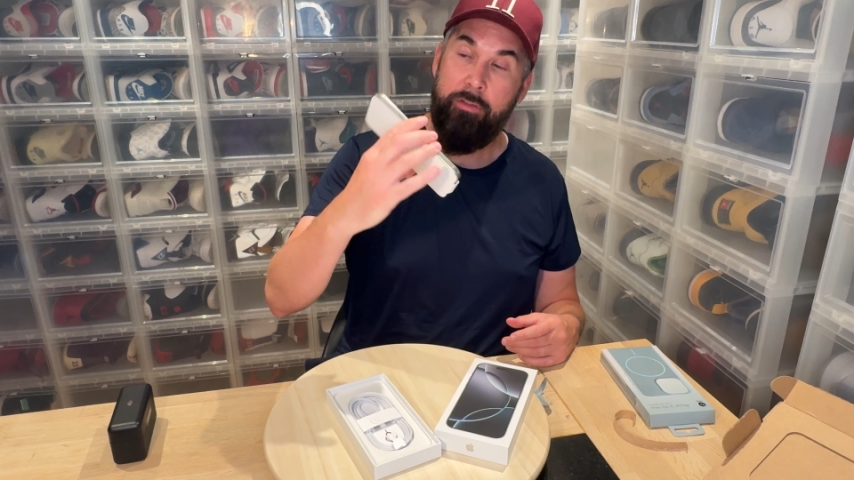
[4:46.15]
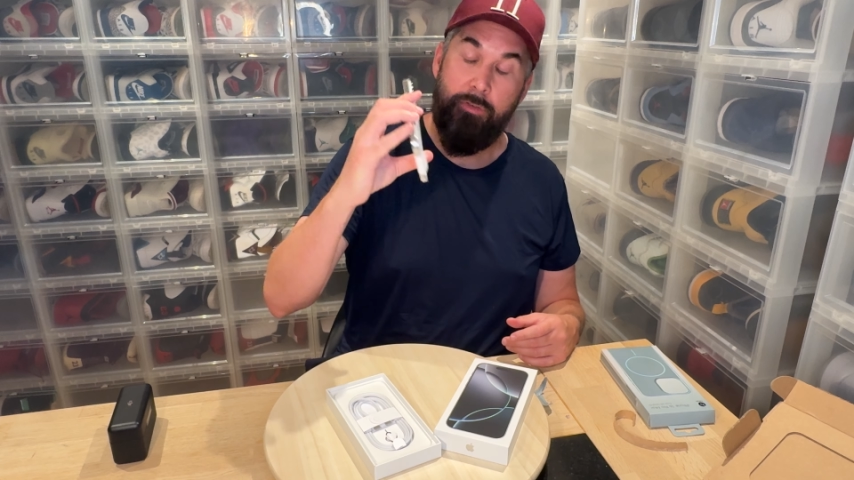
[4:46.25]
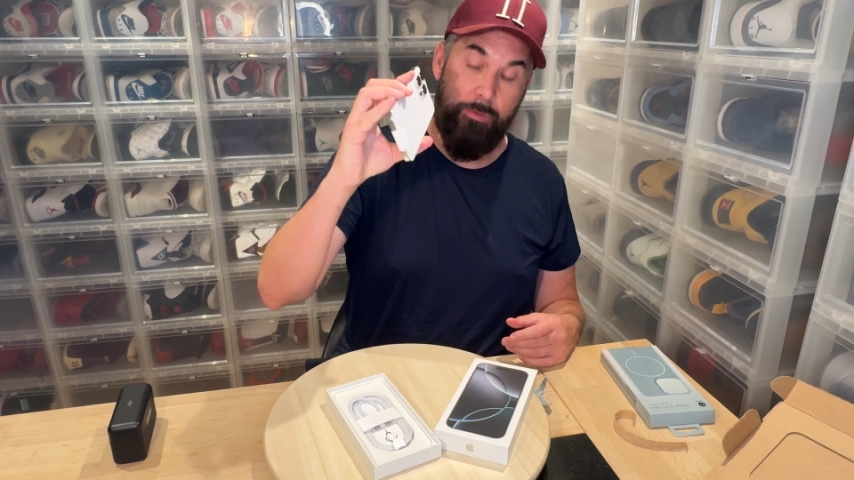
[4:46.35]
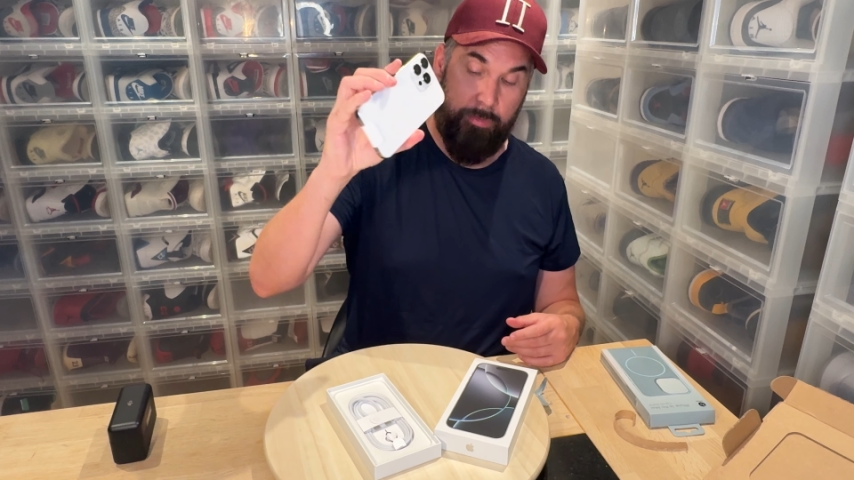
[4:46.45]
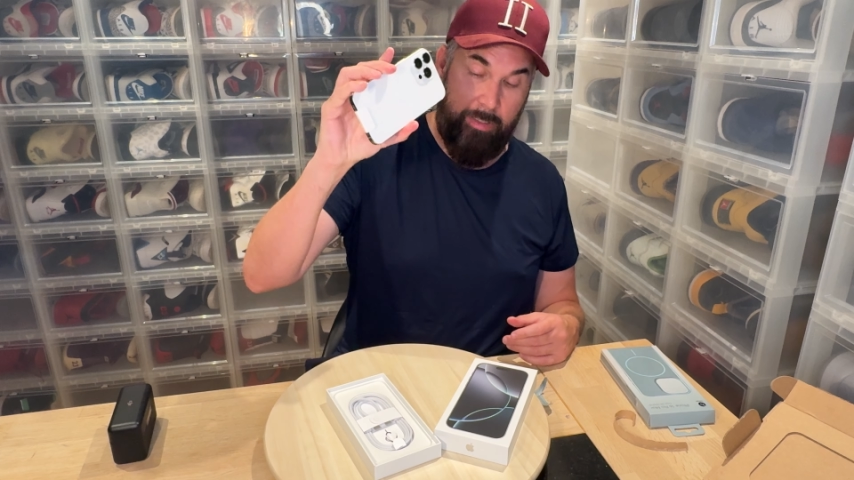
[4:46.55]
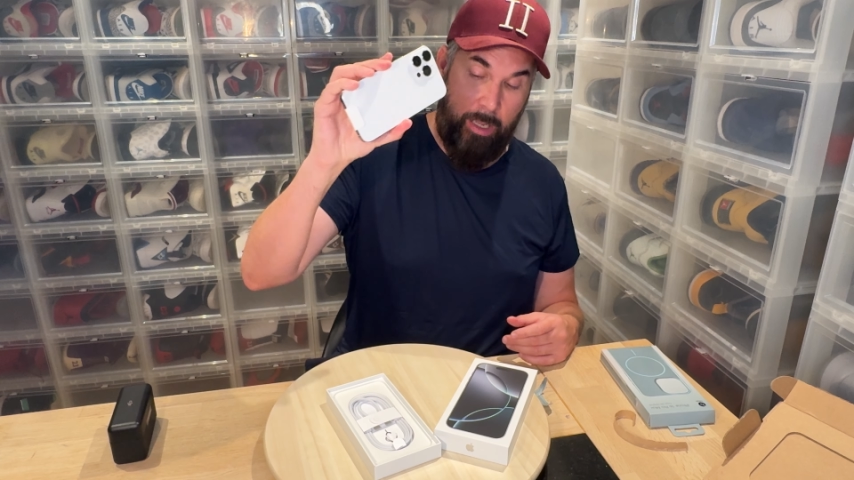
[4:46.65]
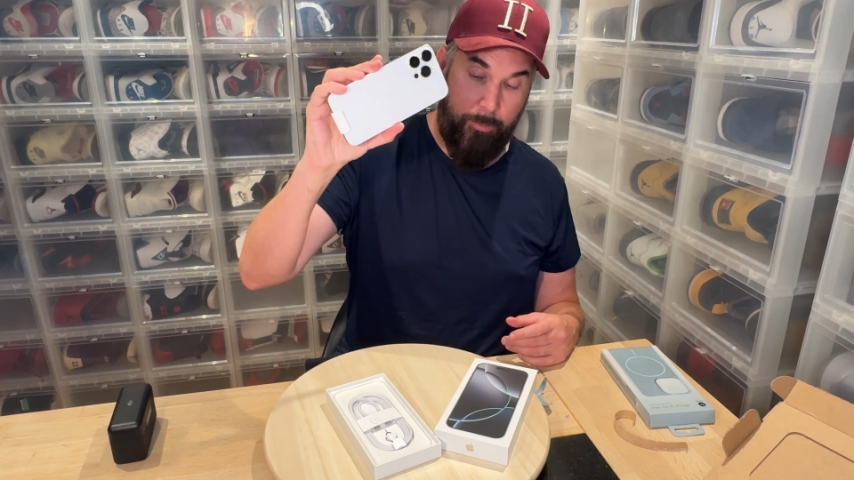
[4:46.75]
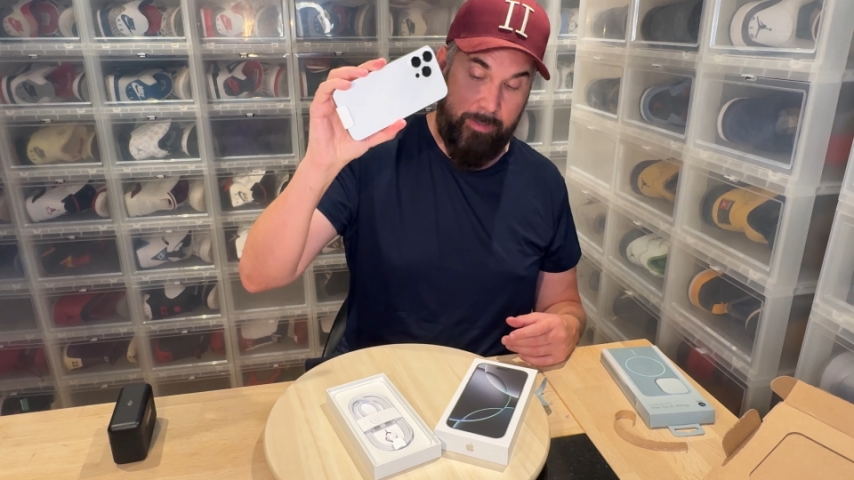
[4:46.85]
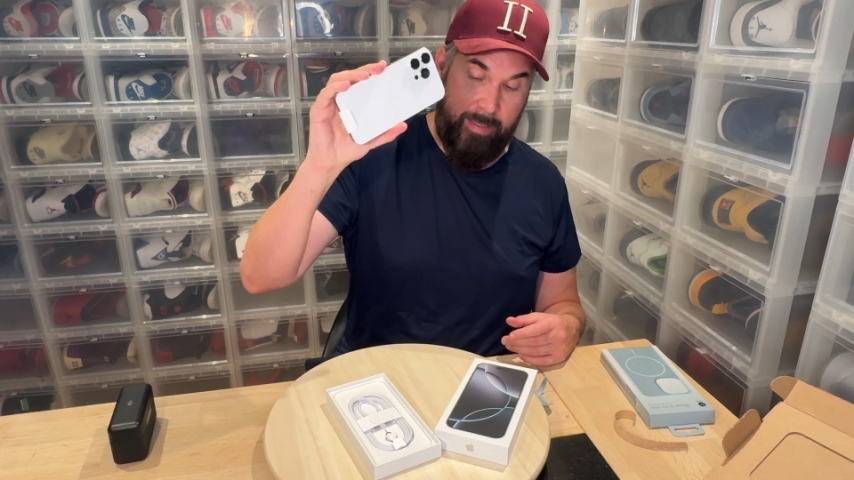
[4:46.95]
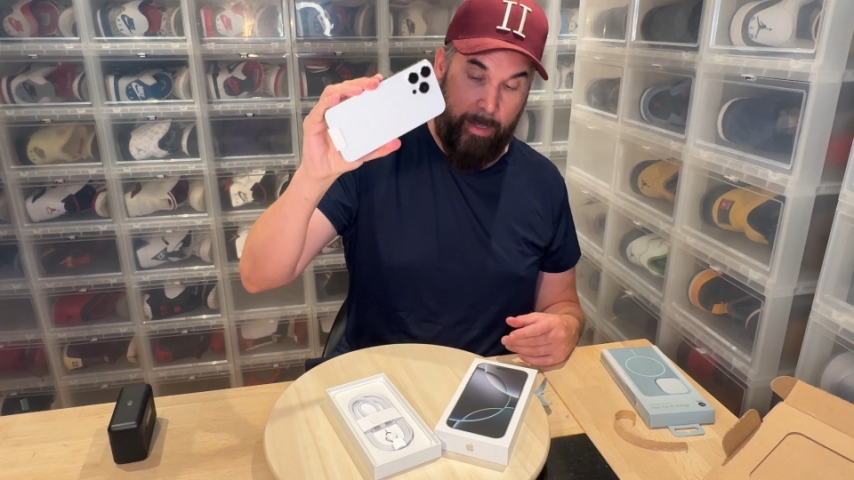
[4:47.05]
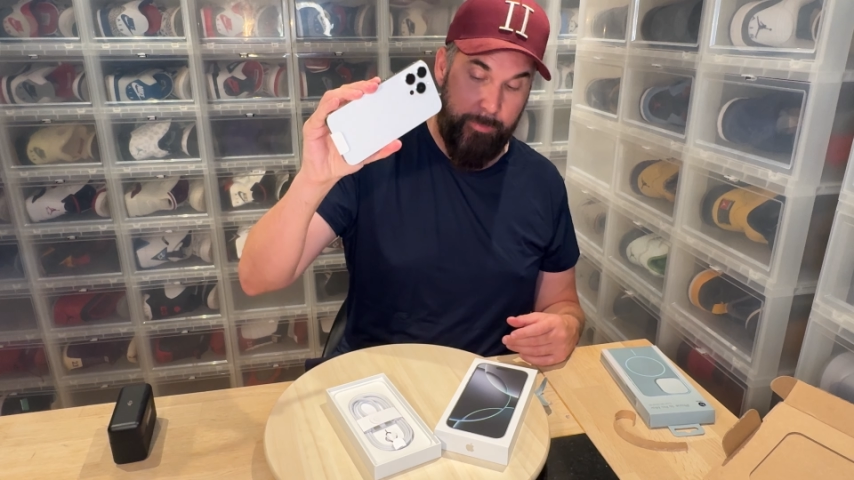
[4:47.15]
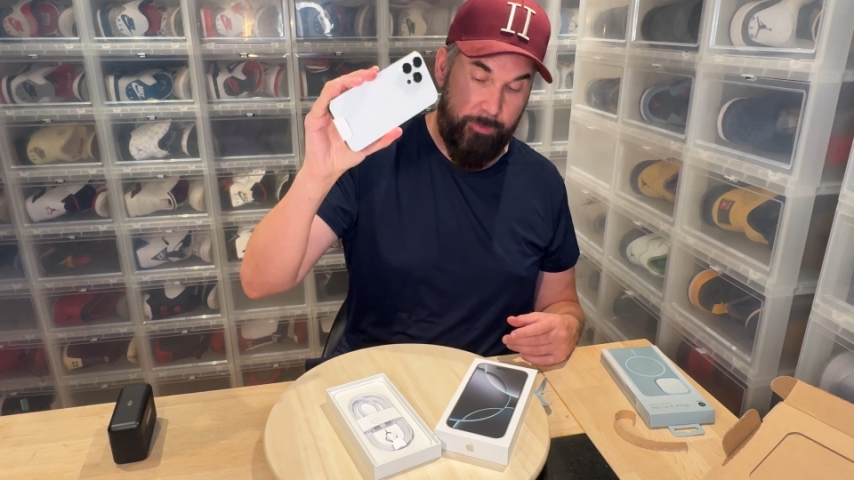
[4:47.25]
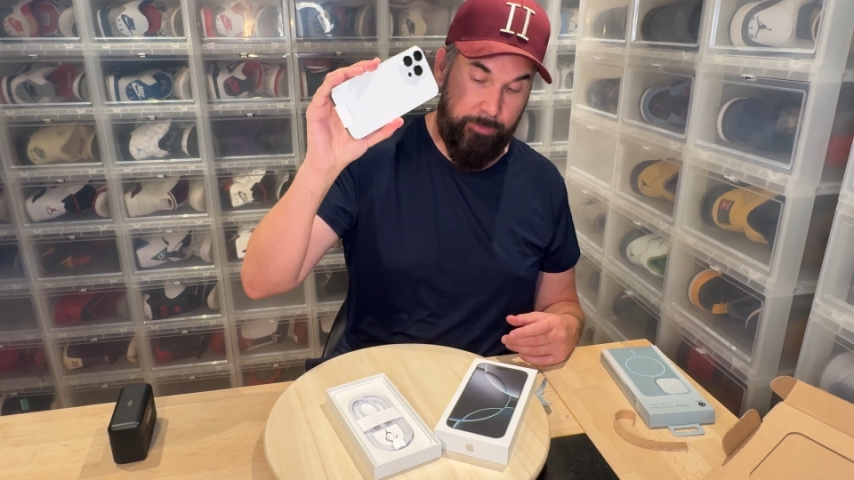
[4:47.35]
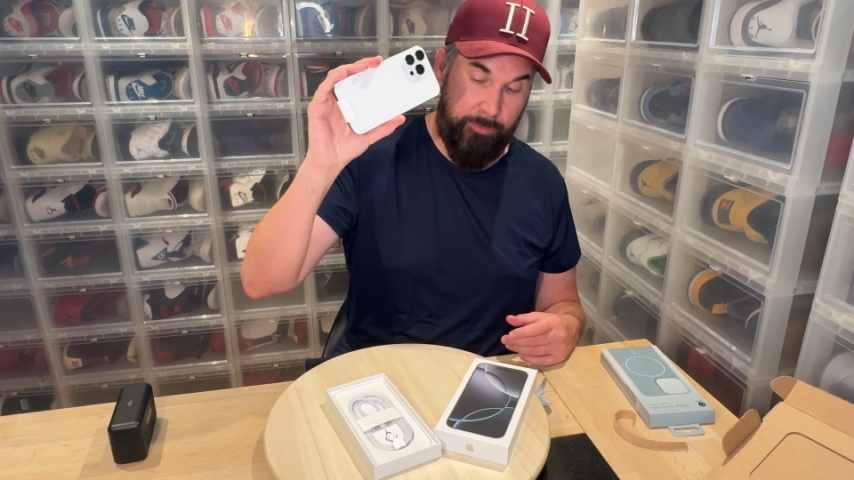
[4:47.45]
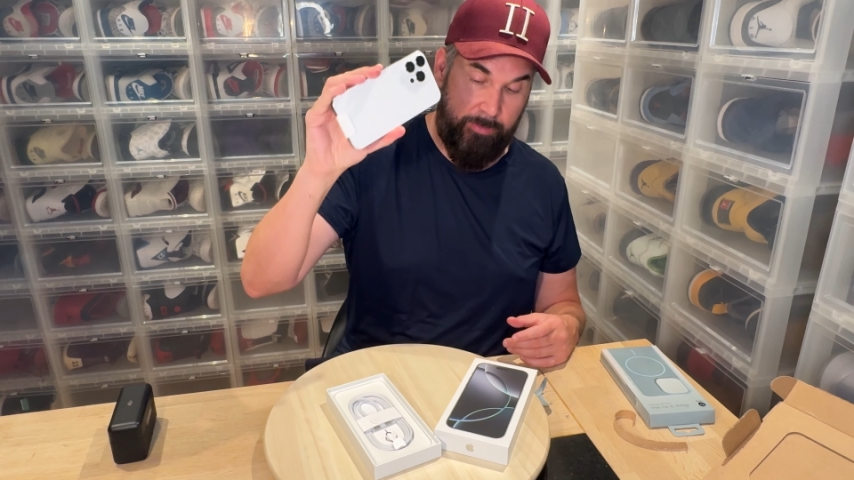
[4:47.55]
to see how it
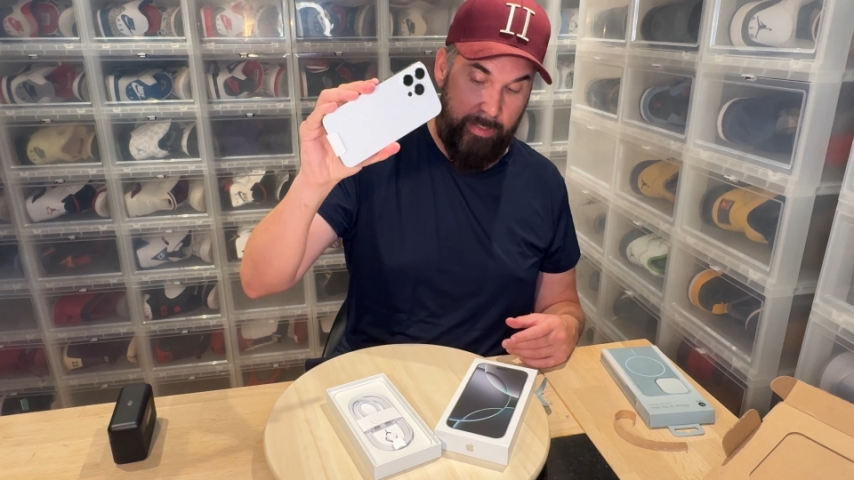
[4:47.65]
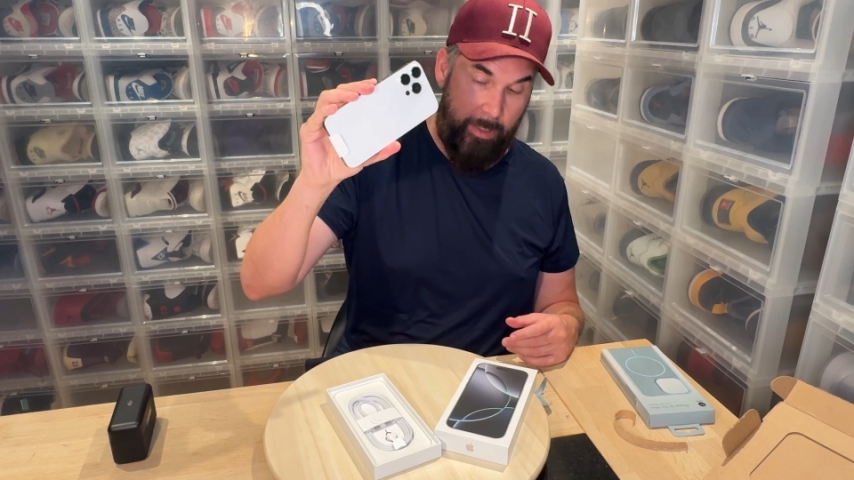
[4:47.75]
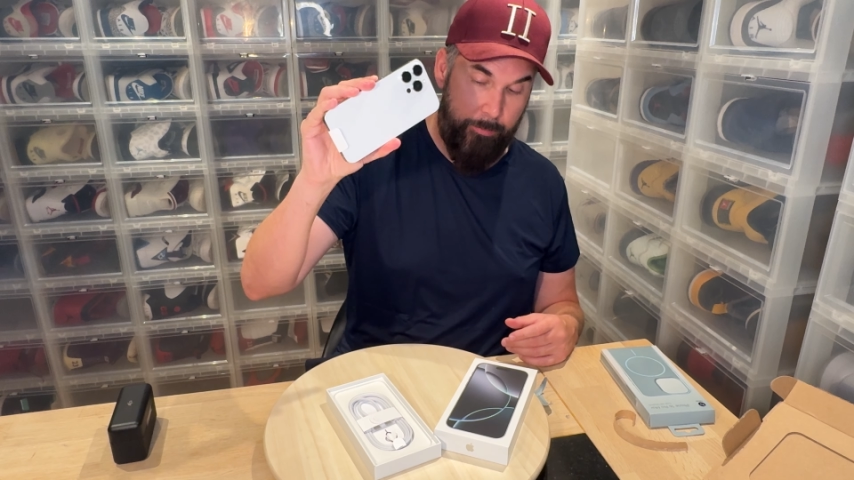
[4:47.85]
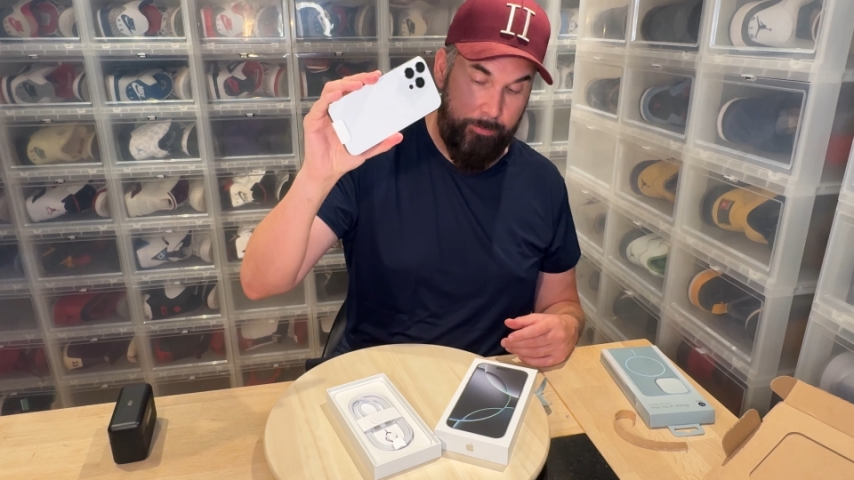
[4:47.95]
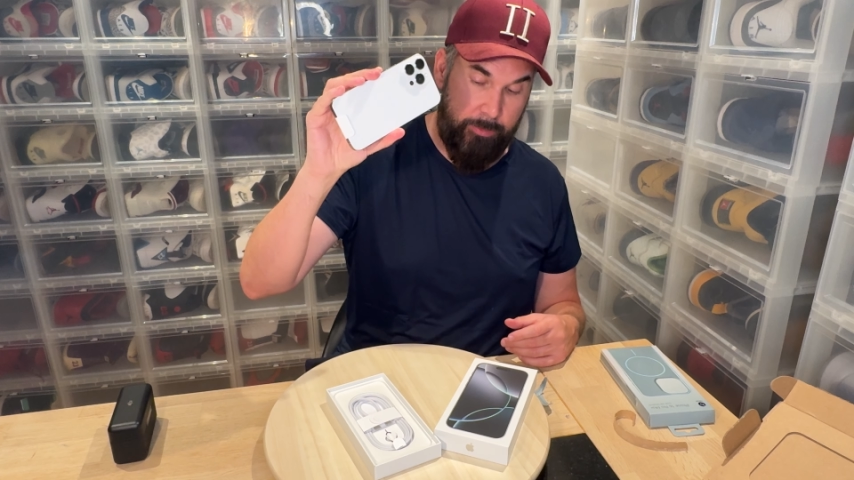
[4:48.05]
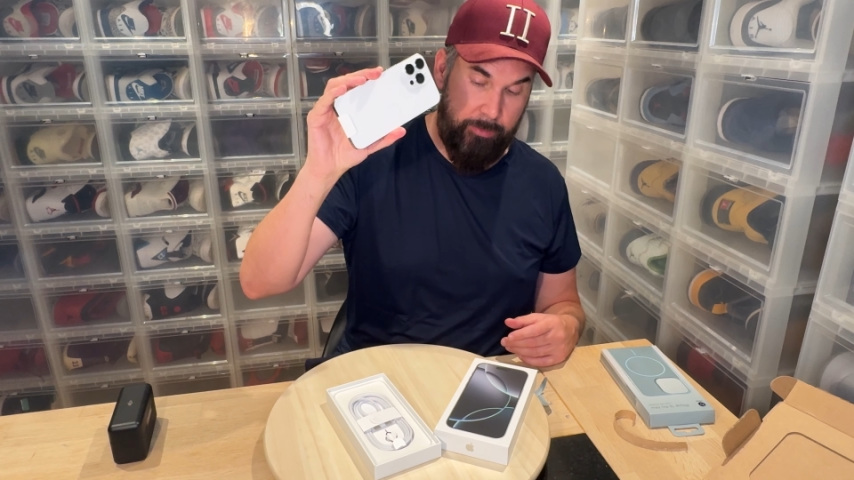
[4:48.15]
captures sound.